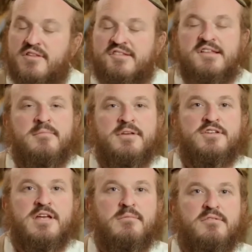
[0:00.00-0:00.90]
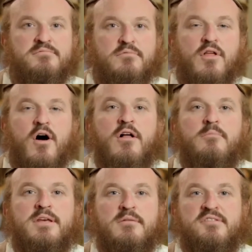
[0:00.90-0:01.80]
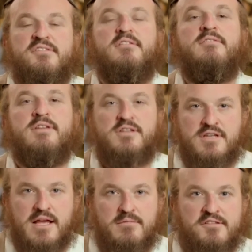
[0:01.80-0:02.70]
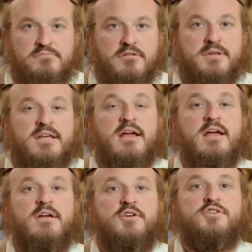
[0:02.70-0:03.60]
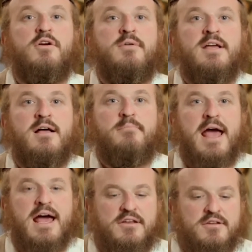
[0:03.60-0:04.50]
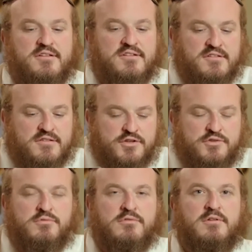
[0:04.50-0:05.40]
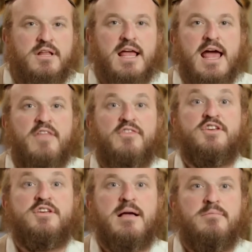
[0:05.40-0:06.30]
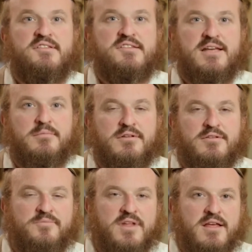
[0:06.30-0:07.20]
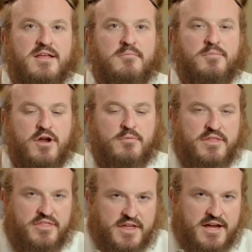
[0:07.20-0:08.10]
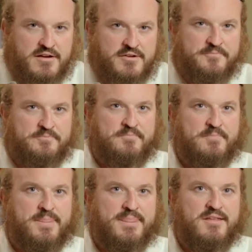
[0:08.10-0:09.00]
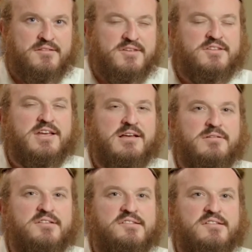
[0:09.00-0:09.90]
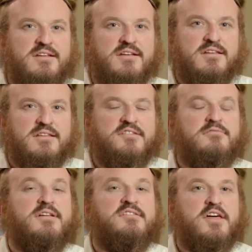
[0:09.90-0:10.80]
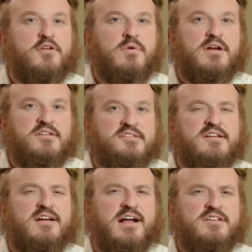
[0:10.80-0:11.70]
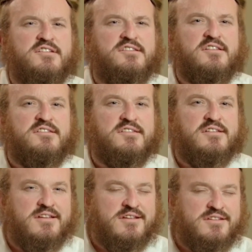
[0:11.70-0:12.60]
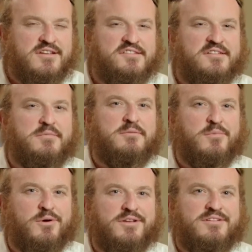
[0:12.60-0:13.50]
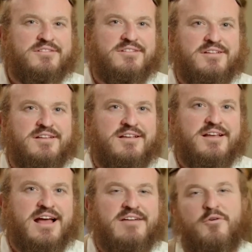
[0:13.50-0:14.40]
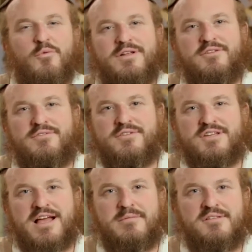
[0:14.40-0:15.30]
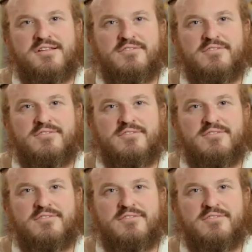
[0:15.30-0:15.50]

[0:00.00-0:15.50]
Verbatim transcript: this coming Shabbos, we'll all be observing Shabbos, we'll be showing up at shul, at the Shabbos table. But are we there this Shabbos? Let's raise that awareness and consciousness just a bit more. Have a wonderful Shabbos,